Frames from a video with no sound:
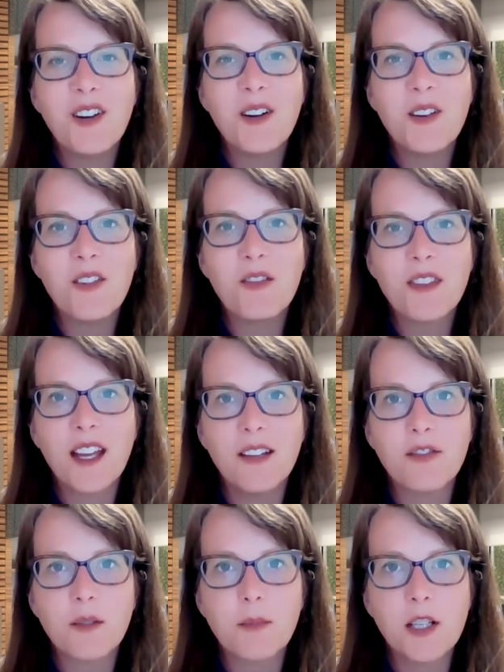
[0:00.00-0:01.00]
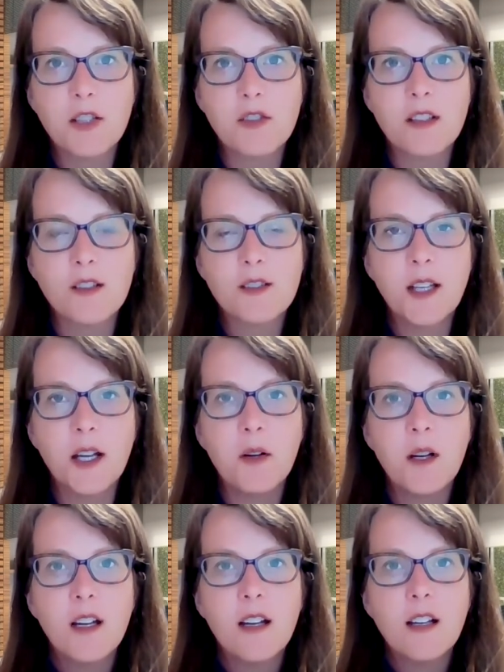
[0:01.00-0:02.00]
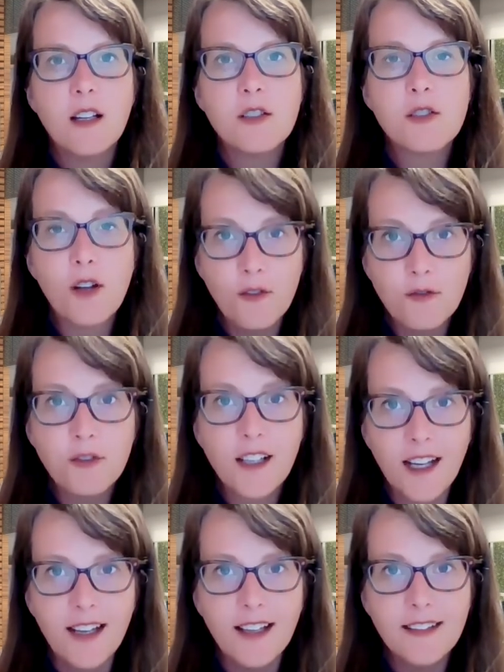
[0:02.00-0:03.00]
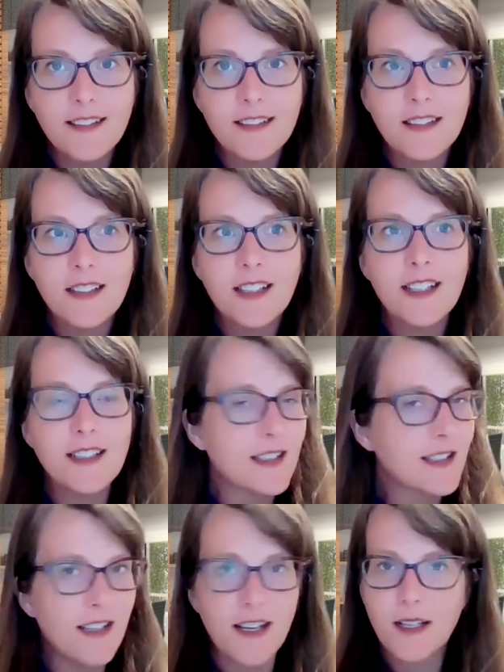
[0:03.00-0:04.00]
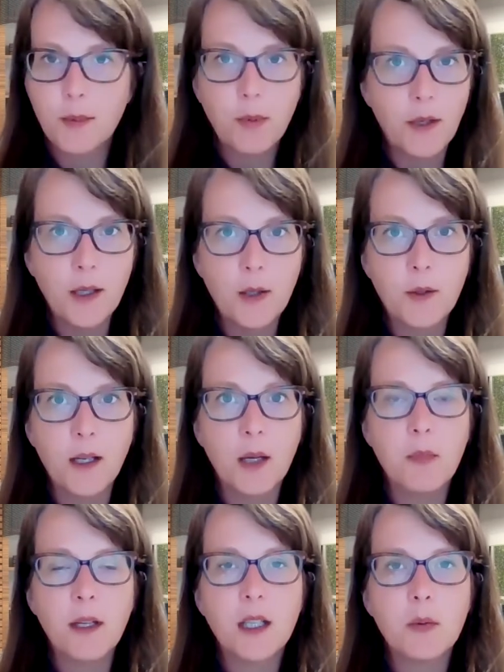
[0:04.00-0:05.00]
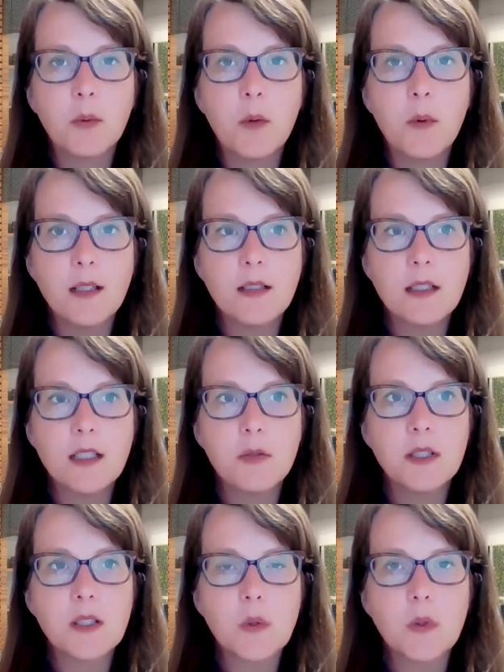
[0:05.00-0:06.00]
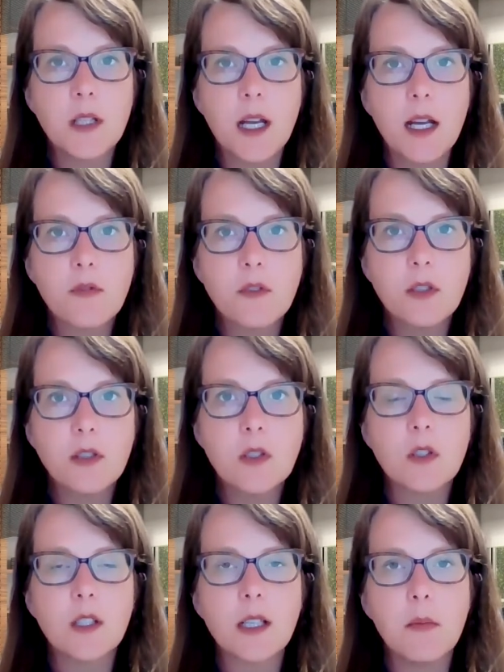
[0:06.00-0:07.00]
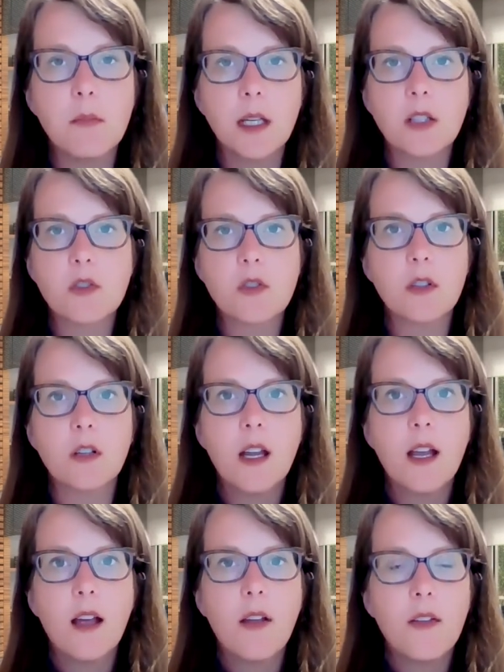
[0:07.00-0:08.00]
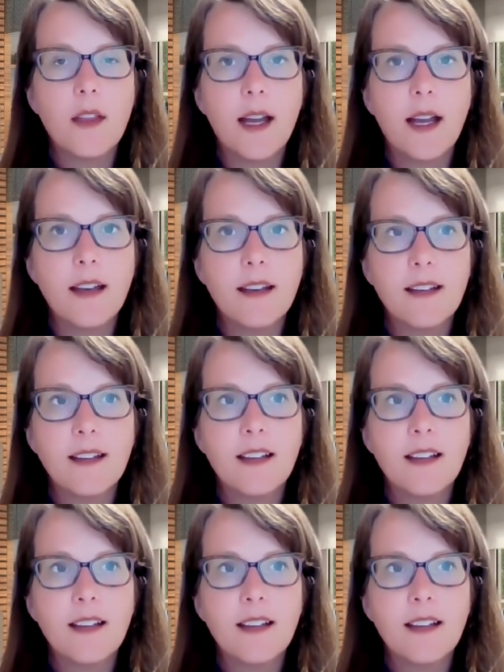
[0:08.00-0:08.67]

all of that information. So don't forget, it's not a priority, but you will want to do it soon after so you can make sure that